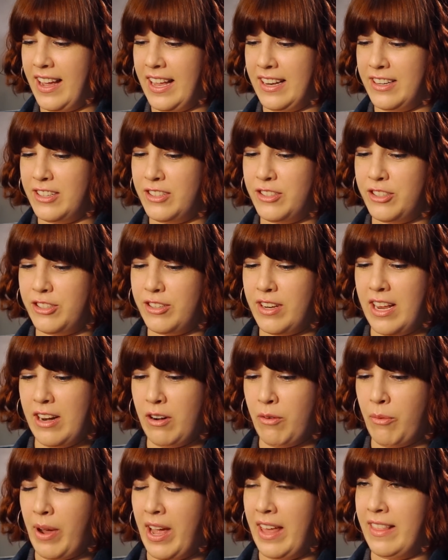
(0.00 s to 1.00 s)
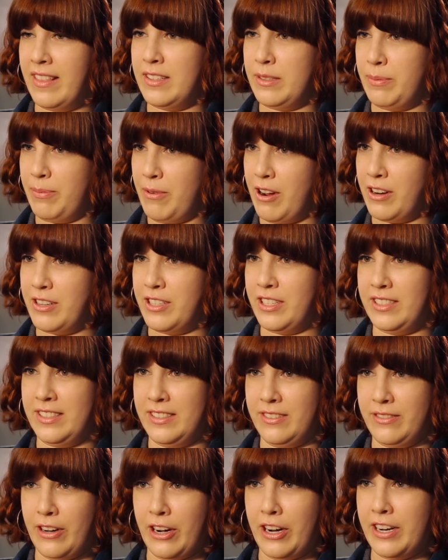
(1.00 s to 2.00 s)
and in a way this
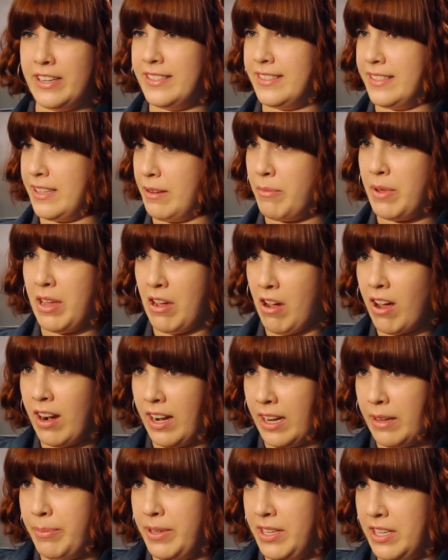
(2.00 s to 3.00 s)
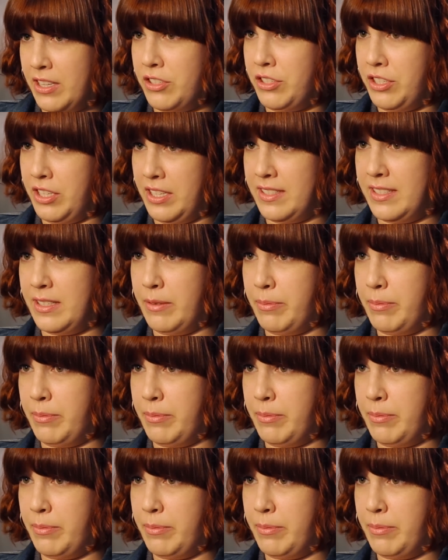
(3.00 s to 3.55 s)
project is very symbiotic because she's